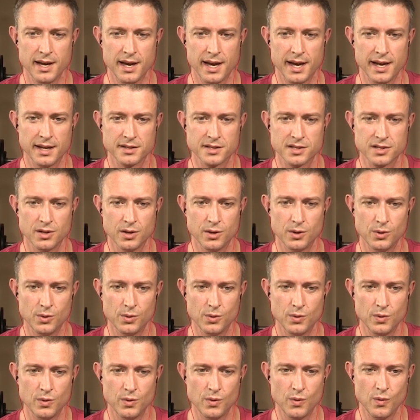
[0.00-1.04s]
And
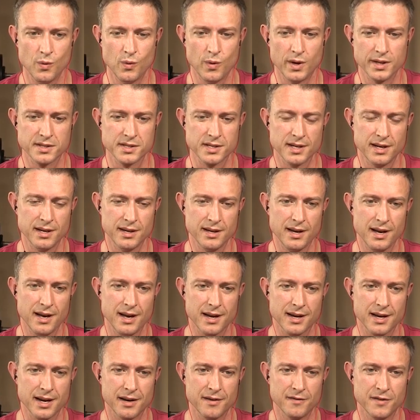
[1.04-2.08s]
so once
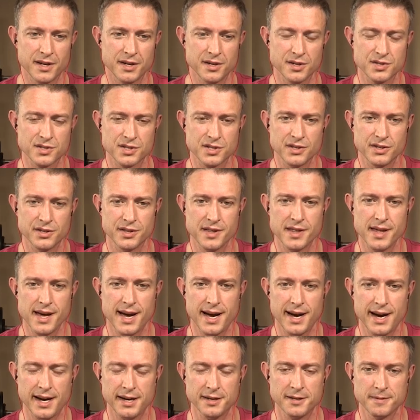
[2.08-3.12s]
I kind of understood
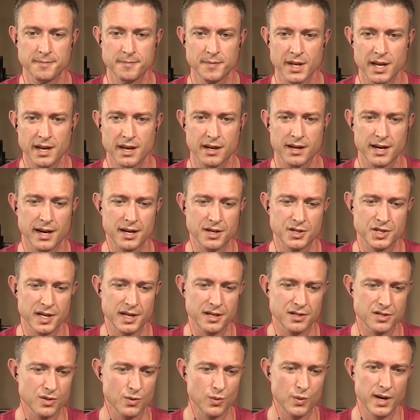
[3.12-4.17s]
that, it kind of
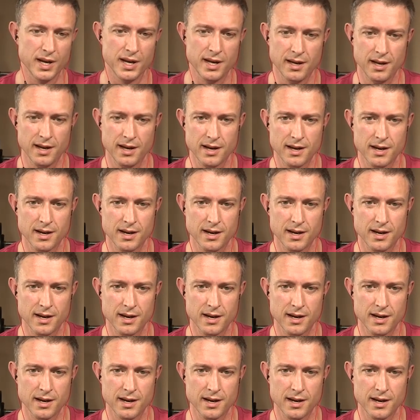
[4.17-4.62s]
changed the way